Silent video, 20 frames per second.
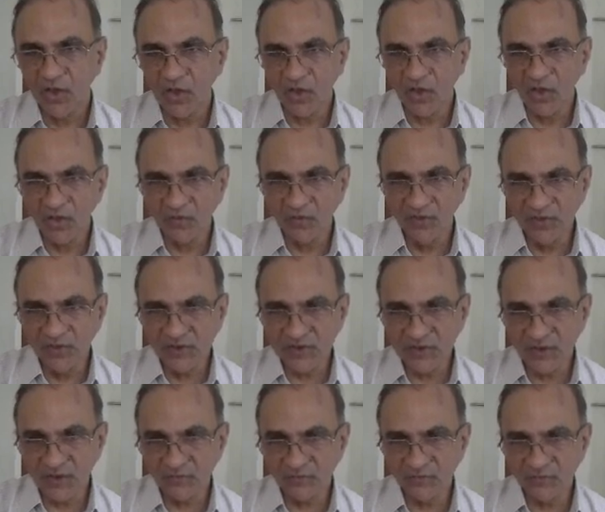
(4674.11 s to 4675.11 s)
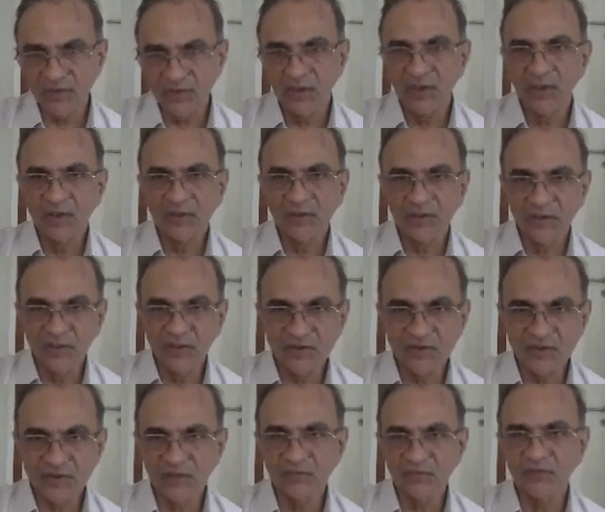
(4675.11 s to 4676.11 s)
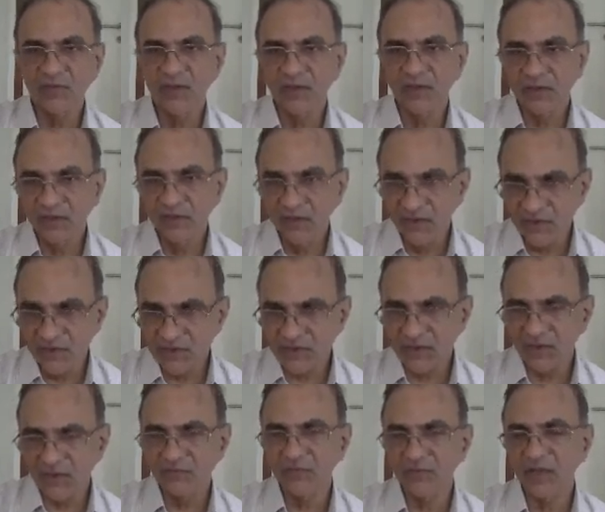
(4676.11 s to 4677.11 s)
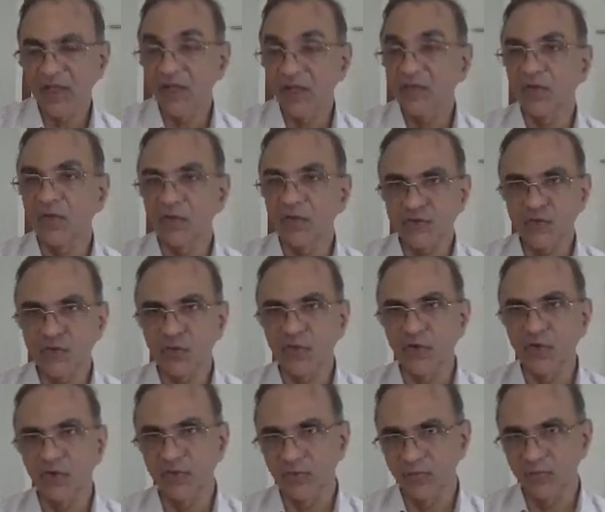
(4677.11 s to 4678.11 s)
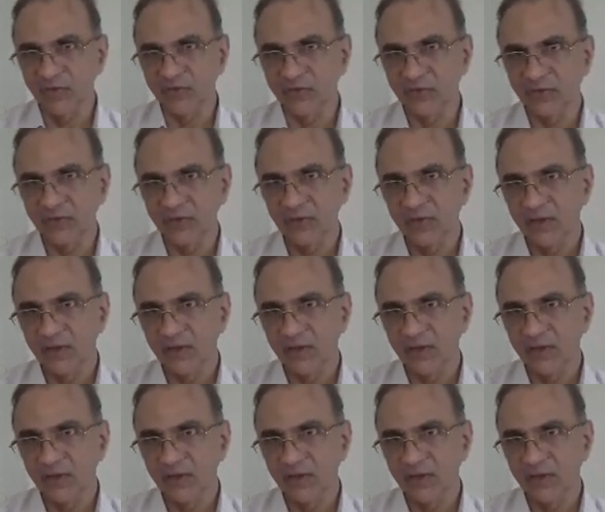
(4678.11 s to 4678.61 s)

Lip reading: All of this stuff is osteochondromas.